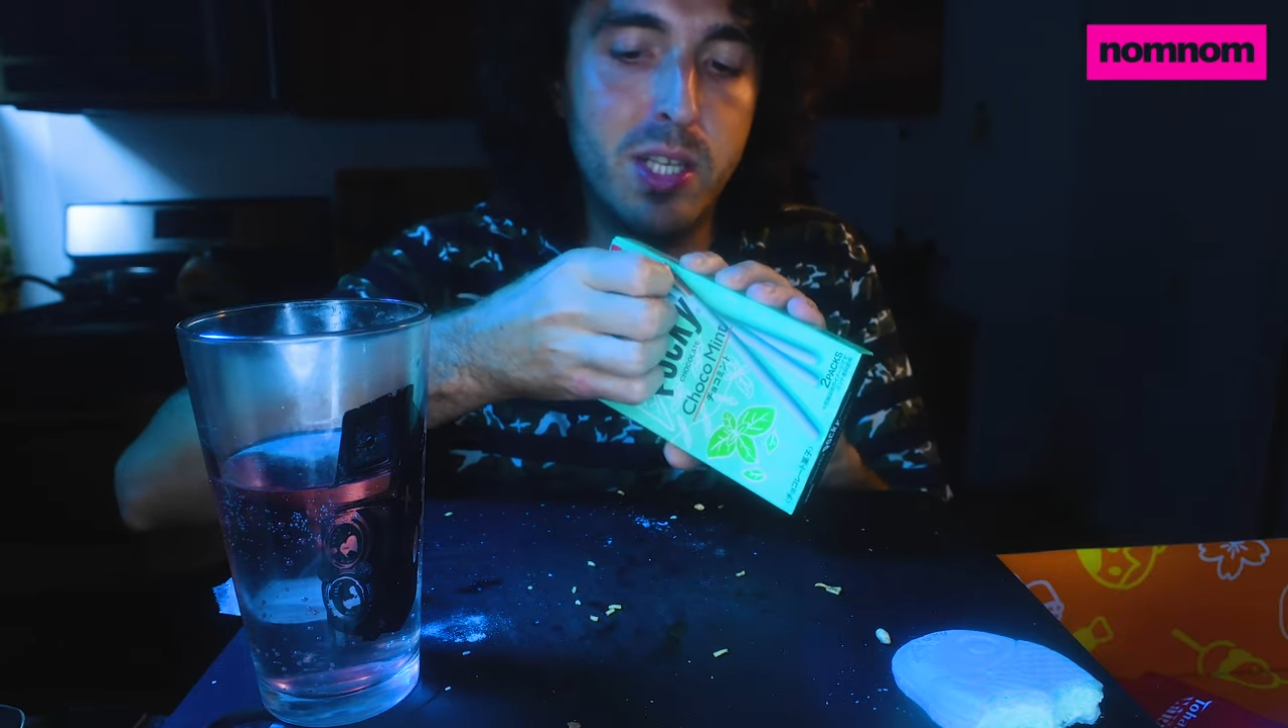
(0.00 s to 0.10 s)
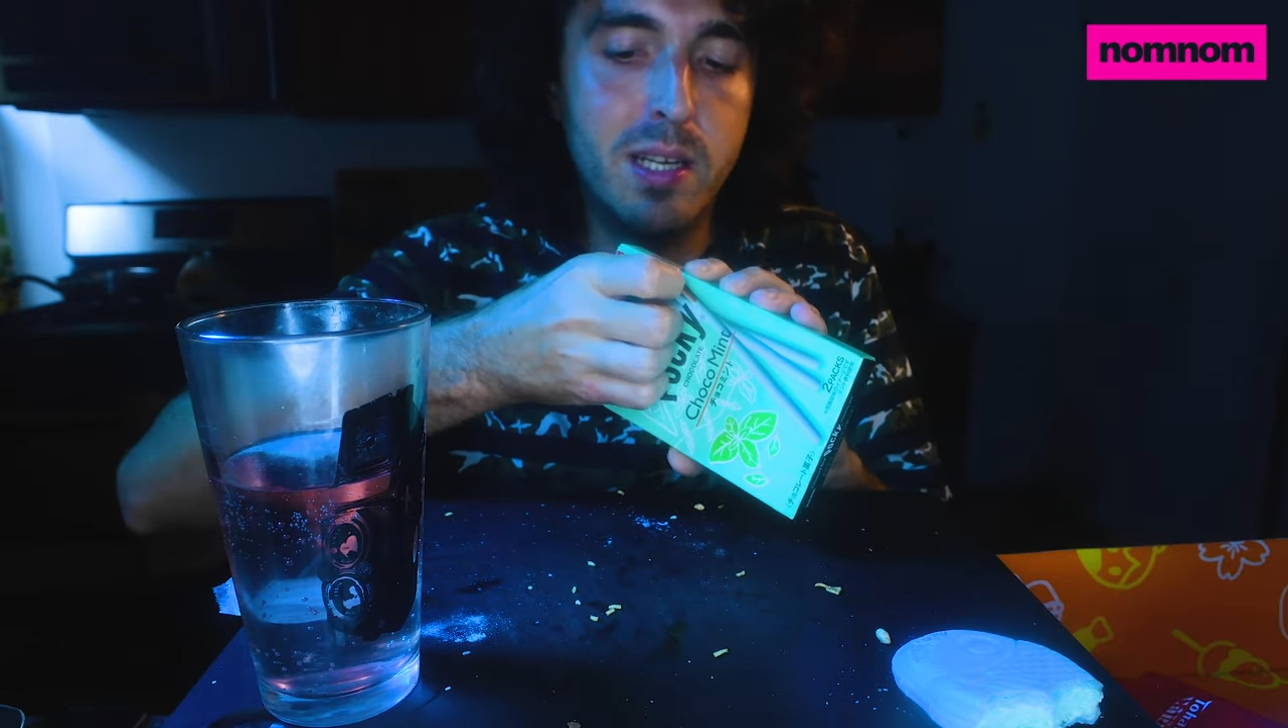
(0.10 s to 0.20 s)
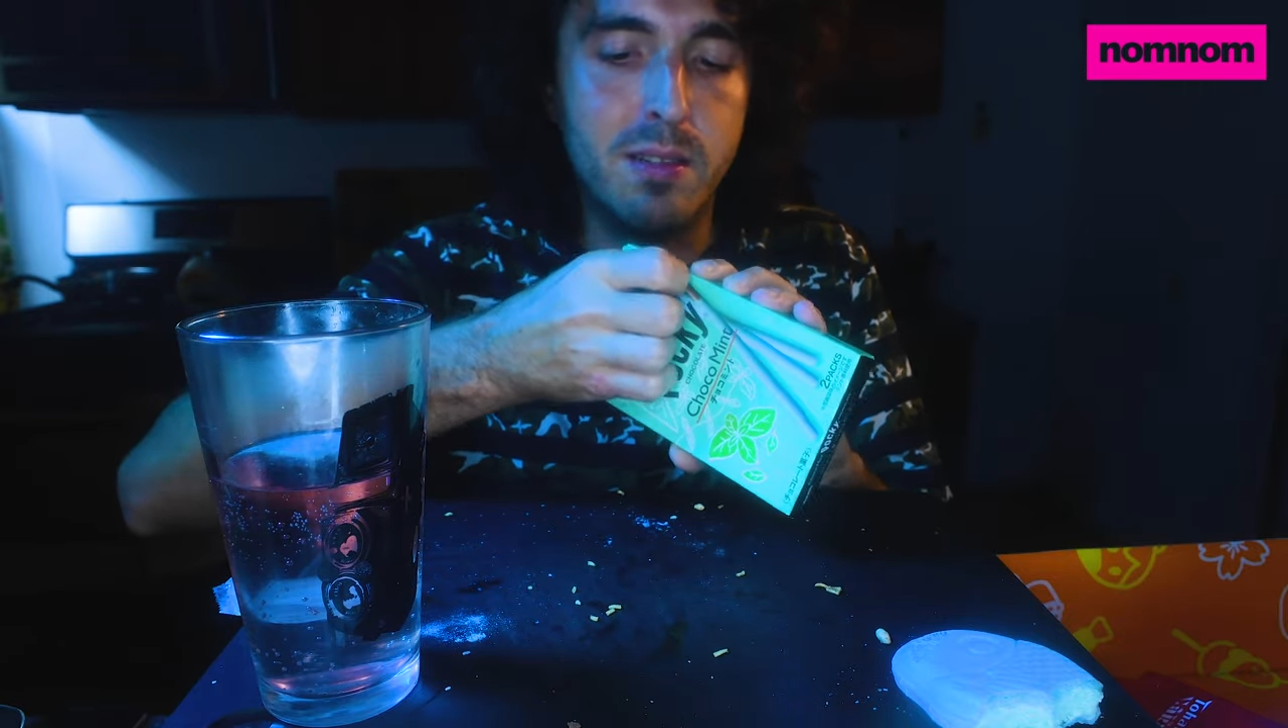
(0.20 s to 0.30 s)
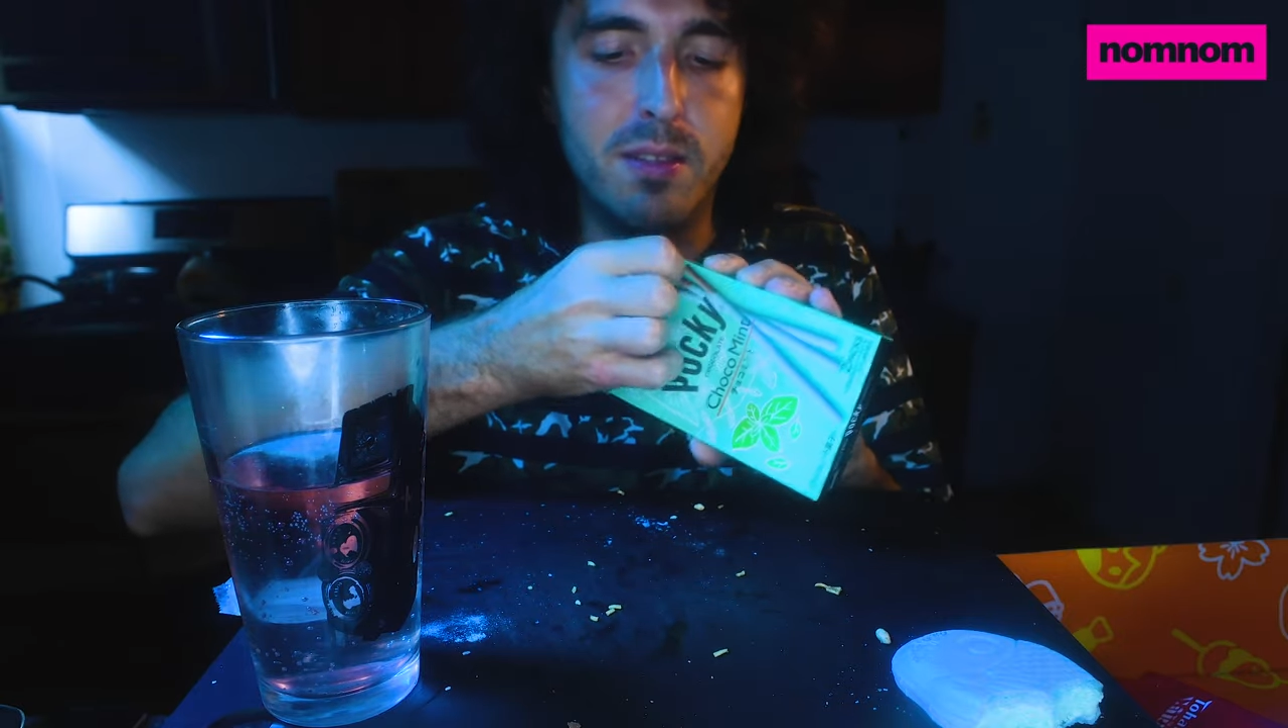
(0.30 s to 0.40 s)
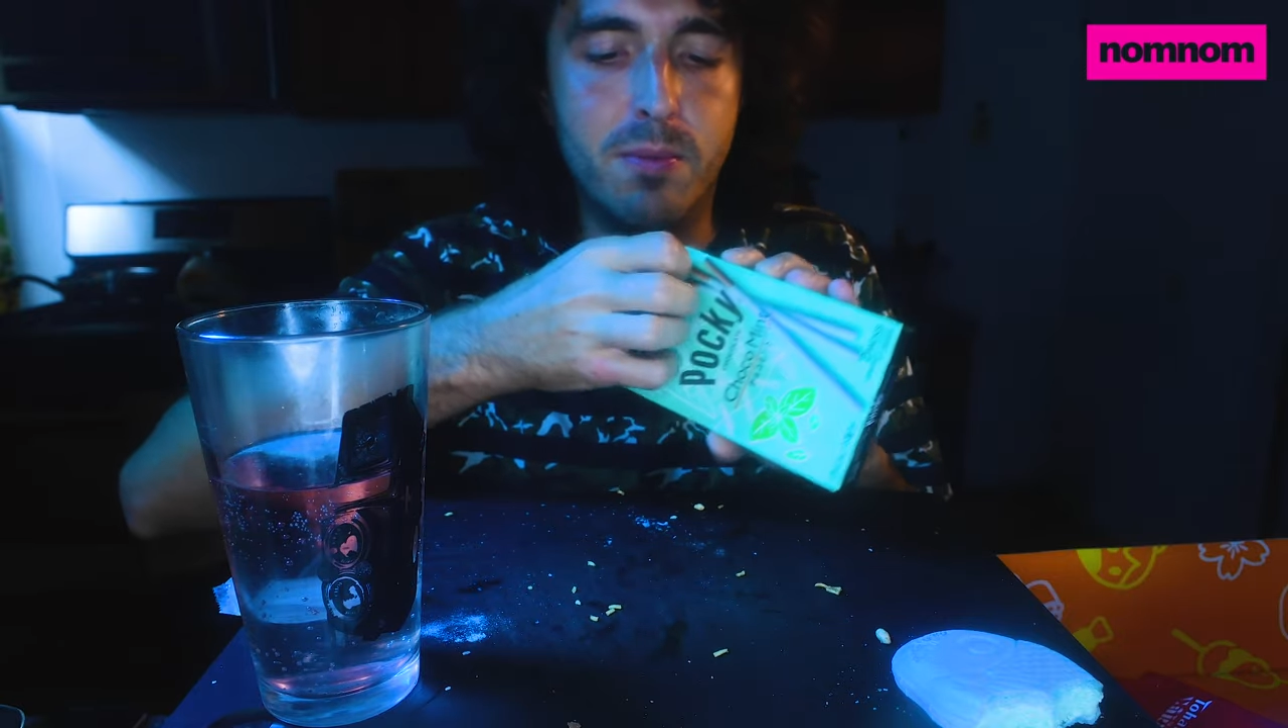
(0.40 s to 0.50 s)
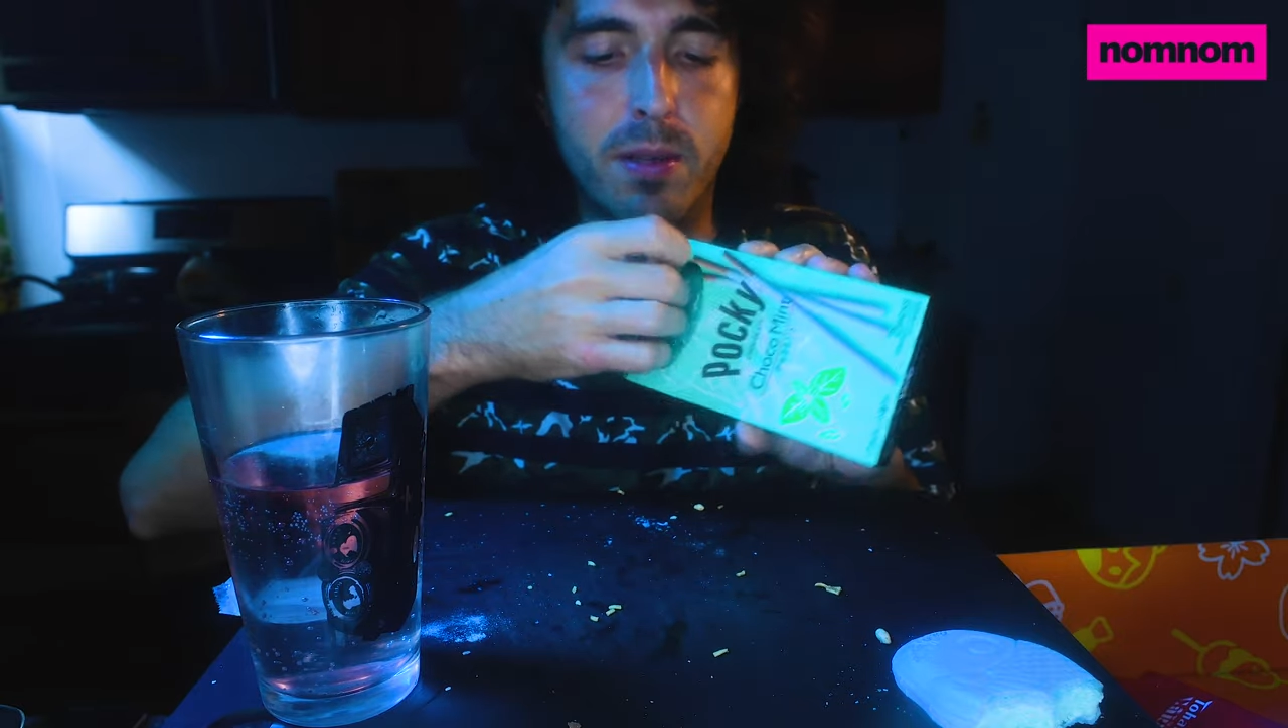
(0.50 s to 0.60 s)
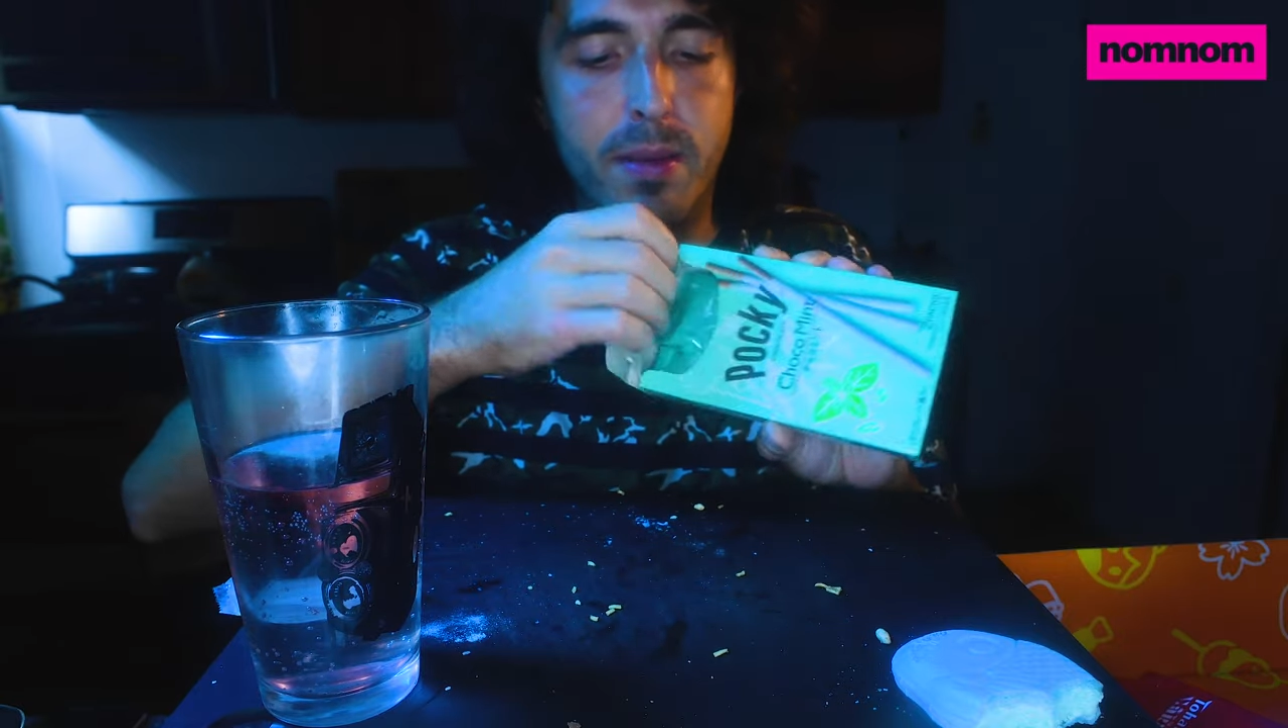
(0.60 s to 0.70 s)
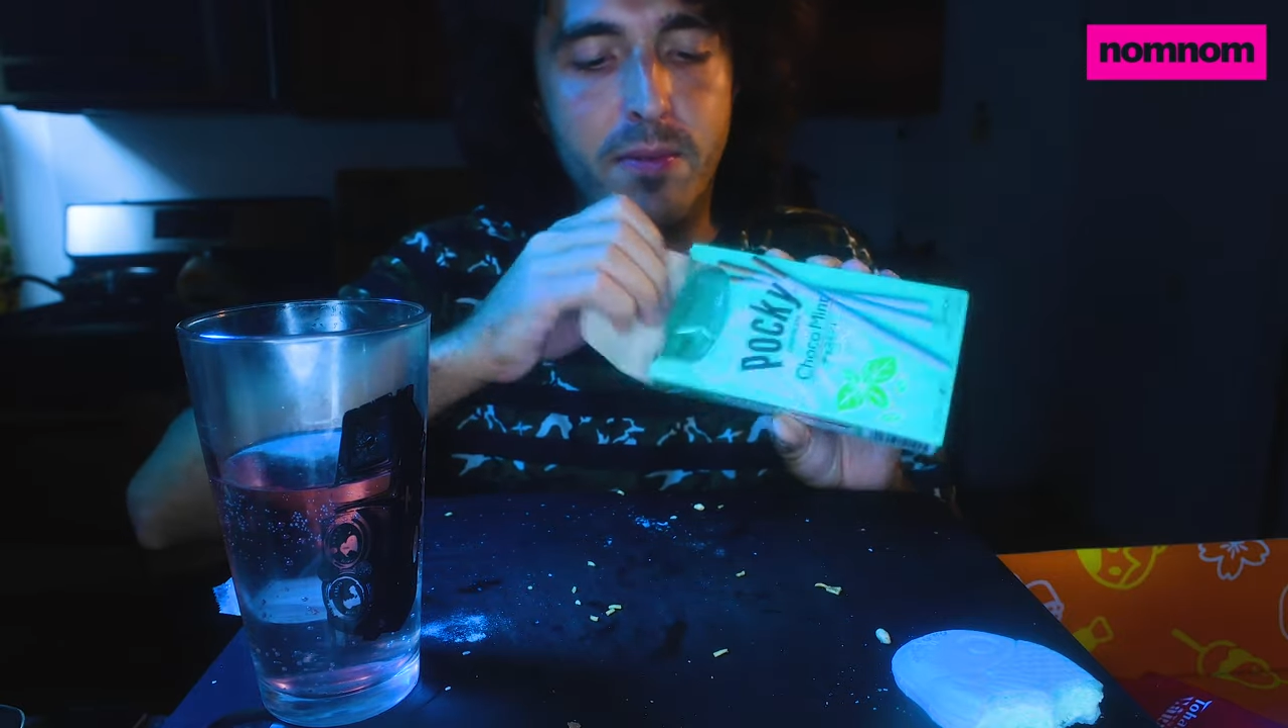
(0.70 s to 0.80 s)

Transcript: chocolate is one of